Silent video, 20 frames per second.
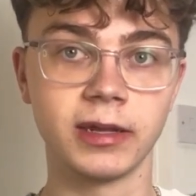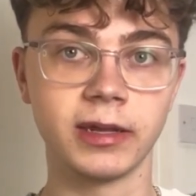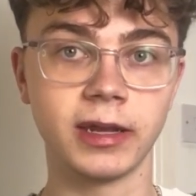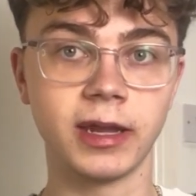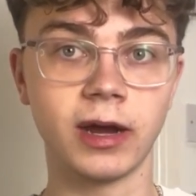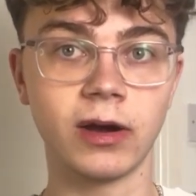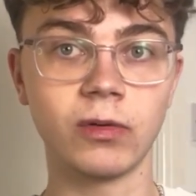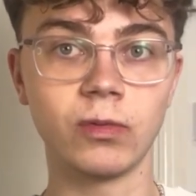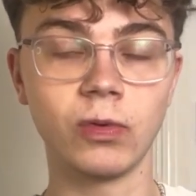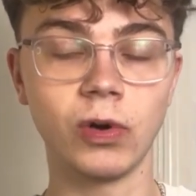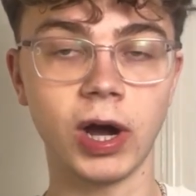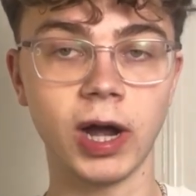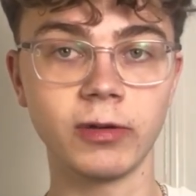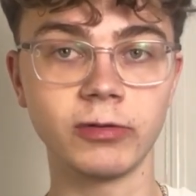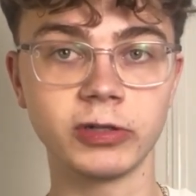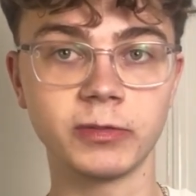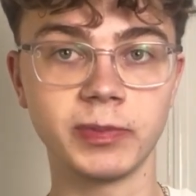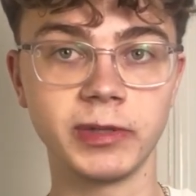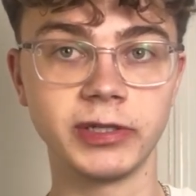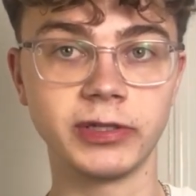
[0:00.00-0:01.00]
Now, what I
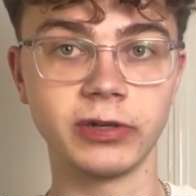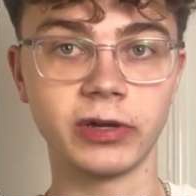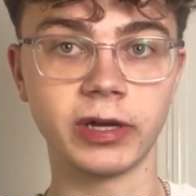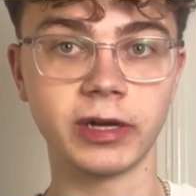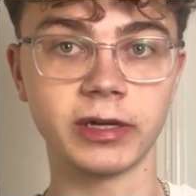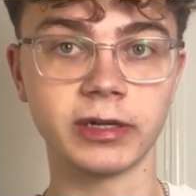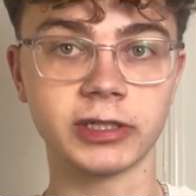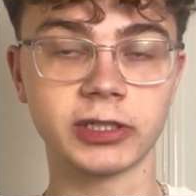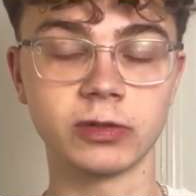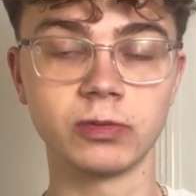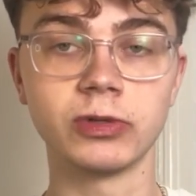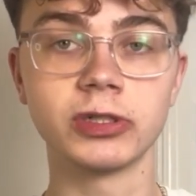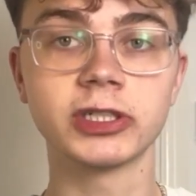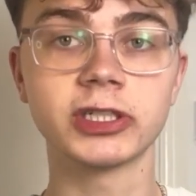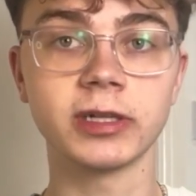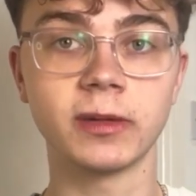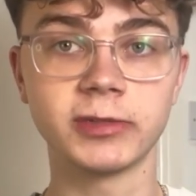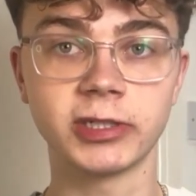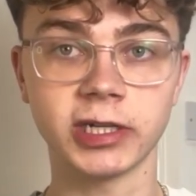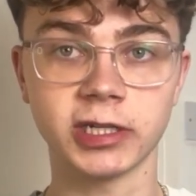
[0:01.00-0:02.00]
would be doing, so one
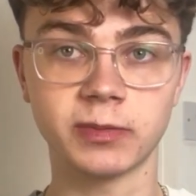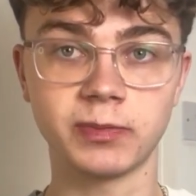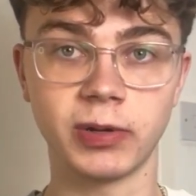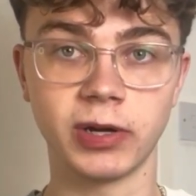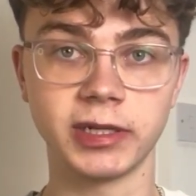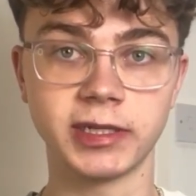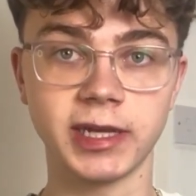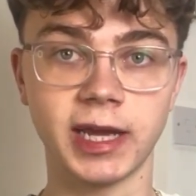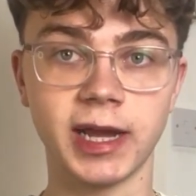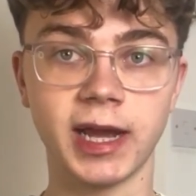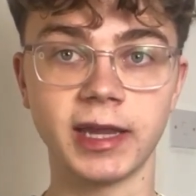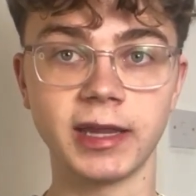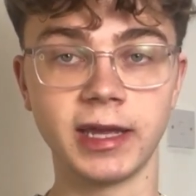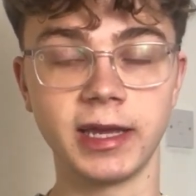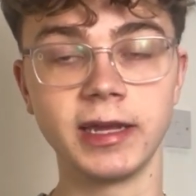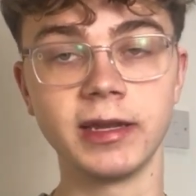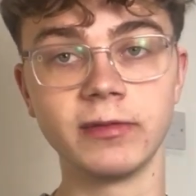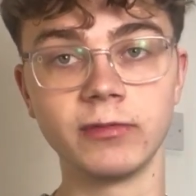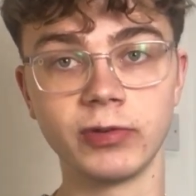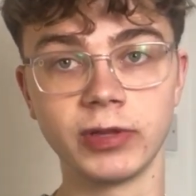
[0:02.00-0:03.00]
subject per day,
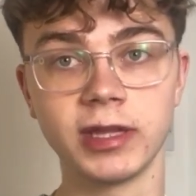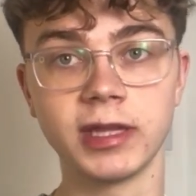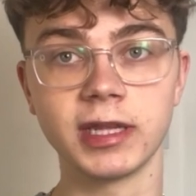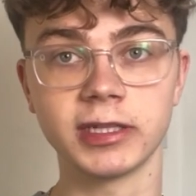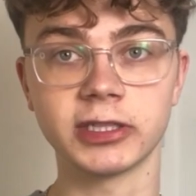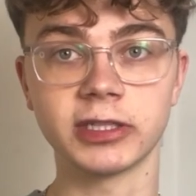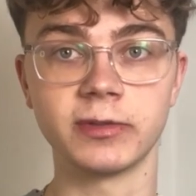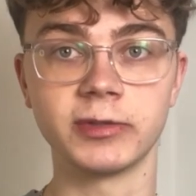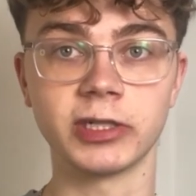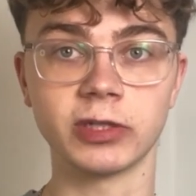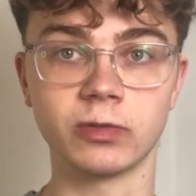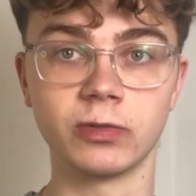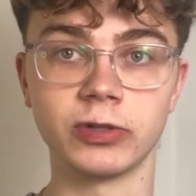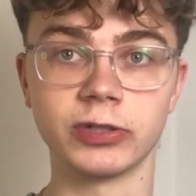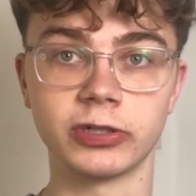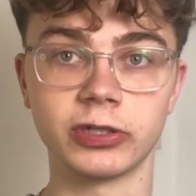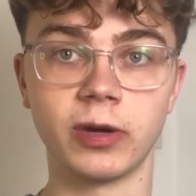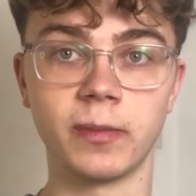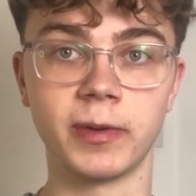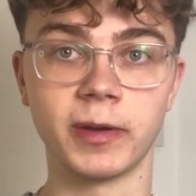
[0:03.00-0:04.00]
and within that subject, one
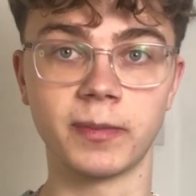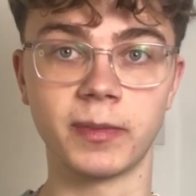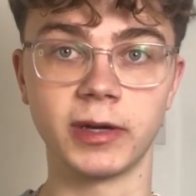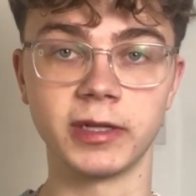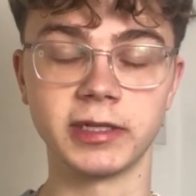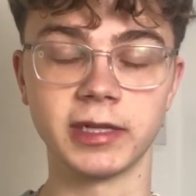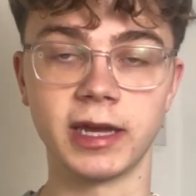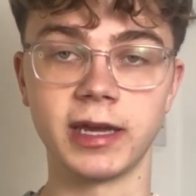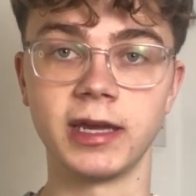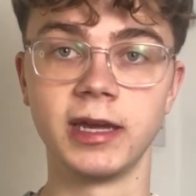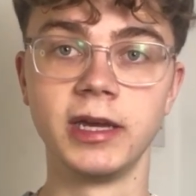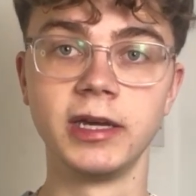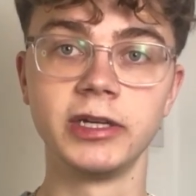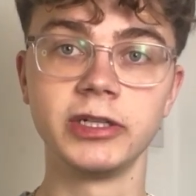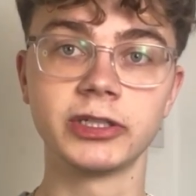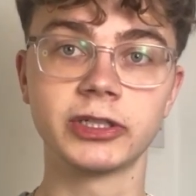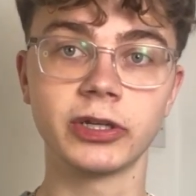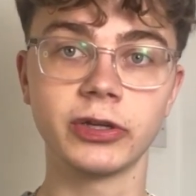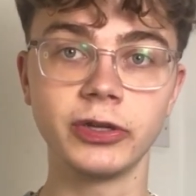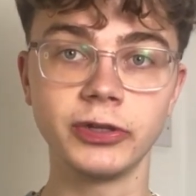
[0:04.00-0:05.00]
topic per day.
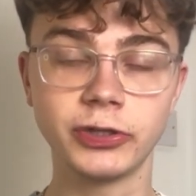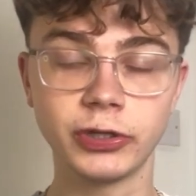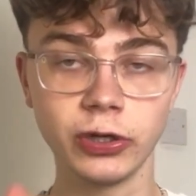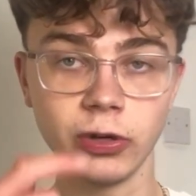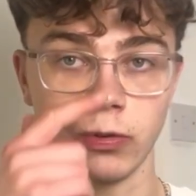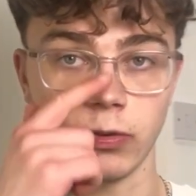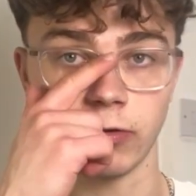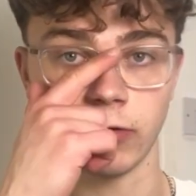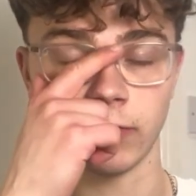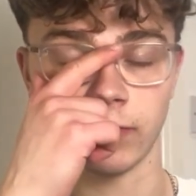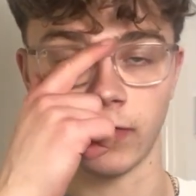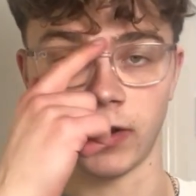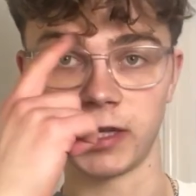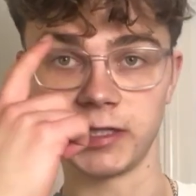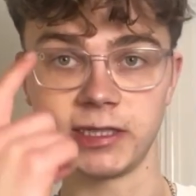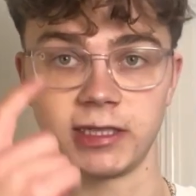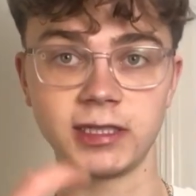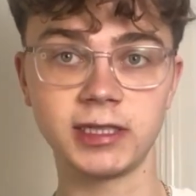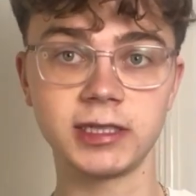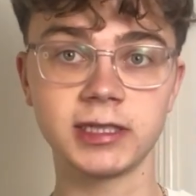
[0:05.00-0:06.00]
So you do want to
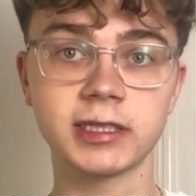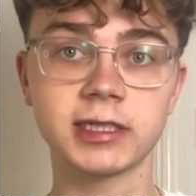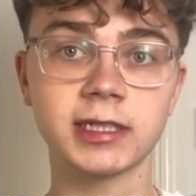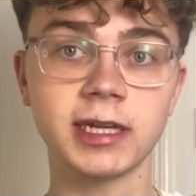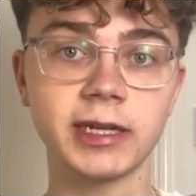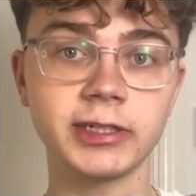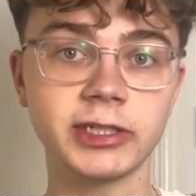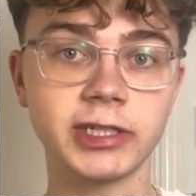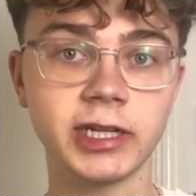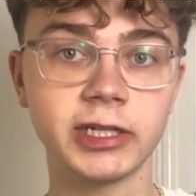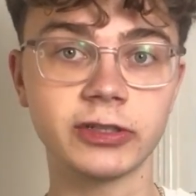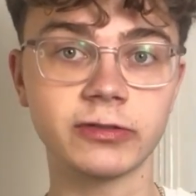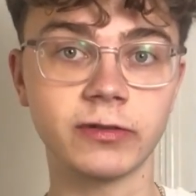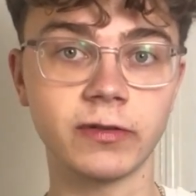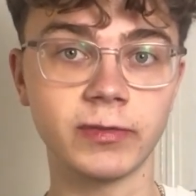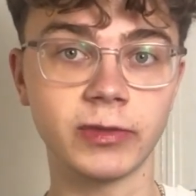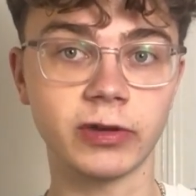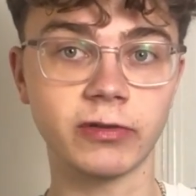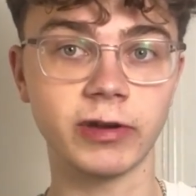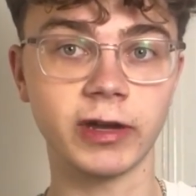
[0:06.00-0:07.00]
revise. This is a slight change
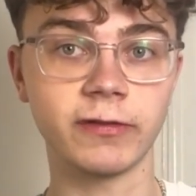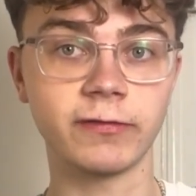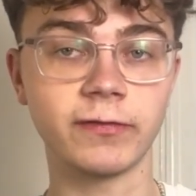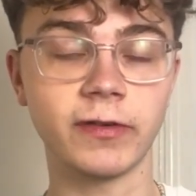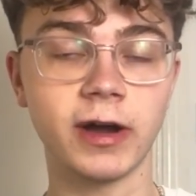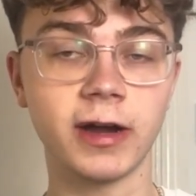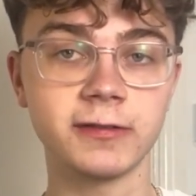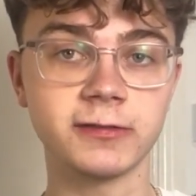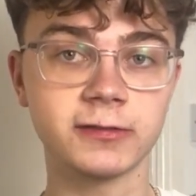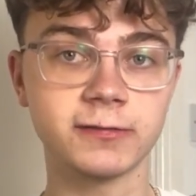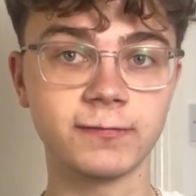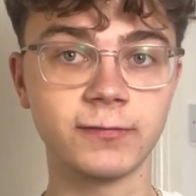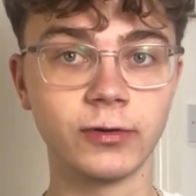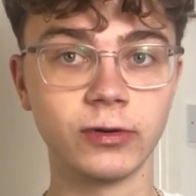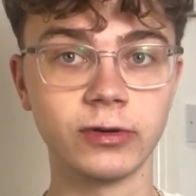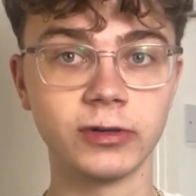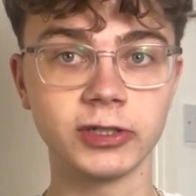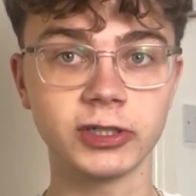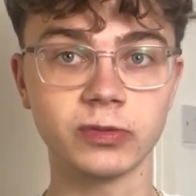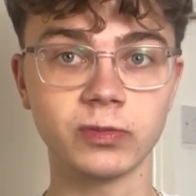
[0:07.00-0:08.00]
from the grade 5s,
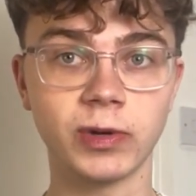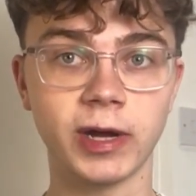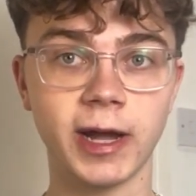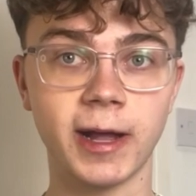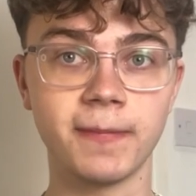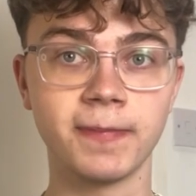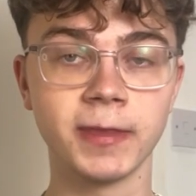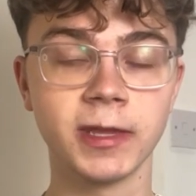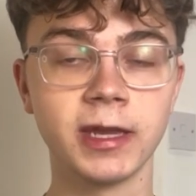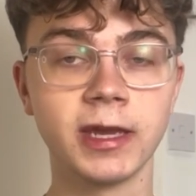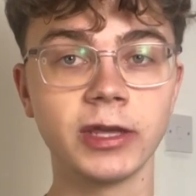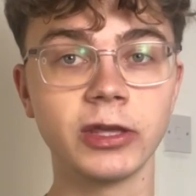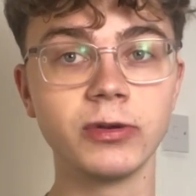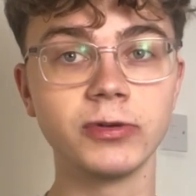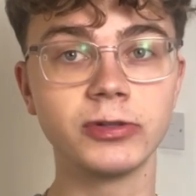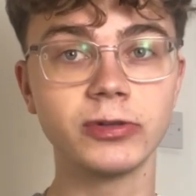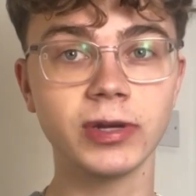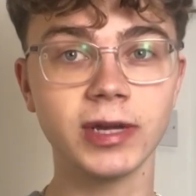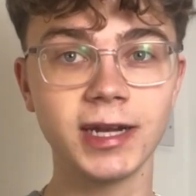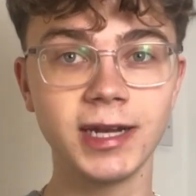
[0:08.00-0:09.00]
4s, where you were
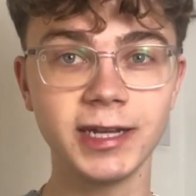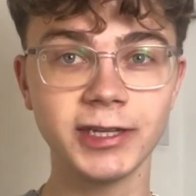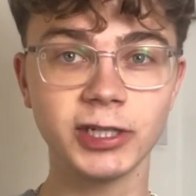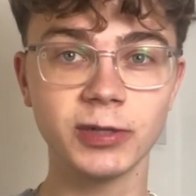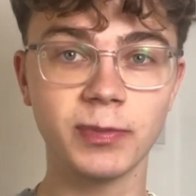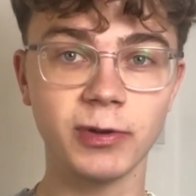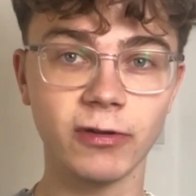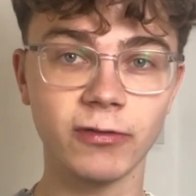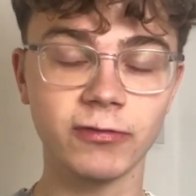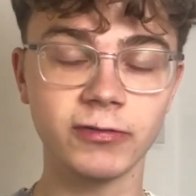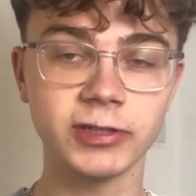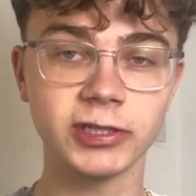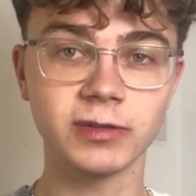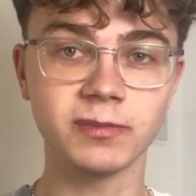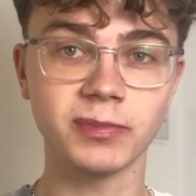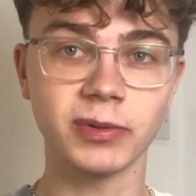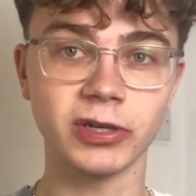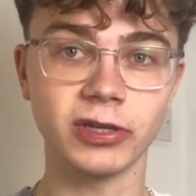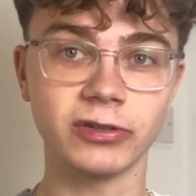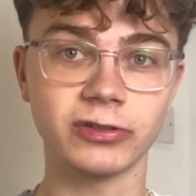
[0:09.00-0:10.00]
doing a little bit of revision,
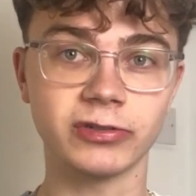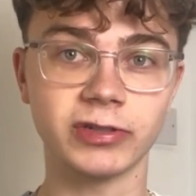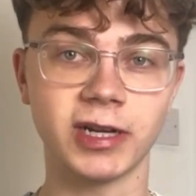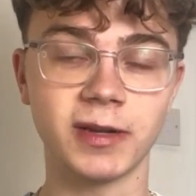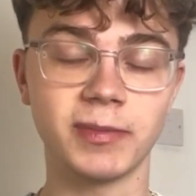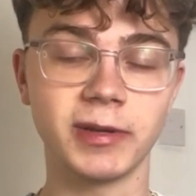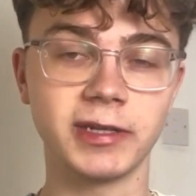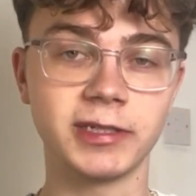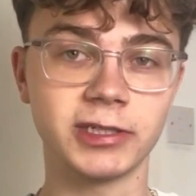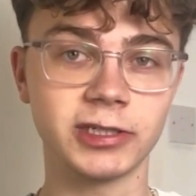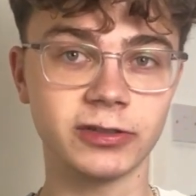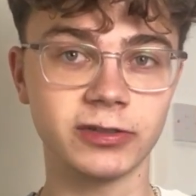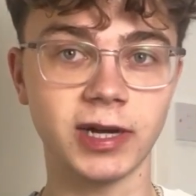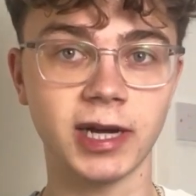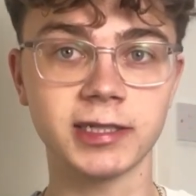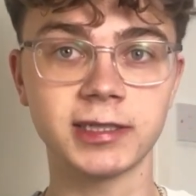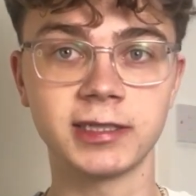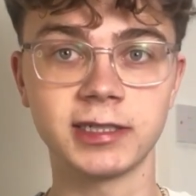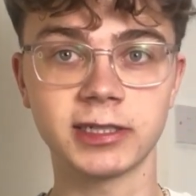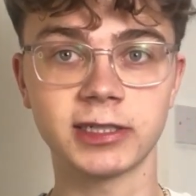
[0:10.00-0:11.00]
but you're trying to be
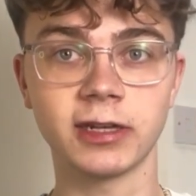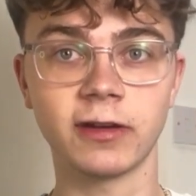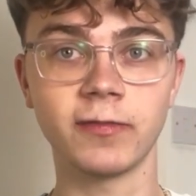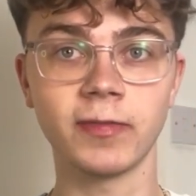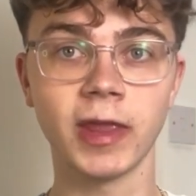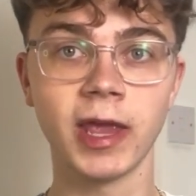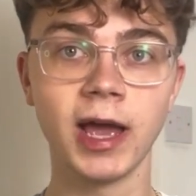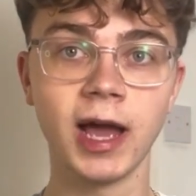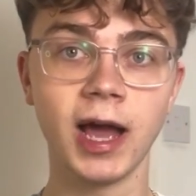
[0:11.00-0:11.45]
distracting and stuff.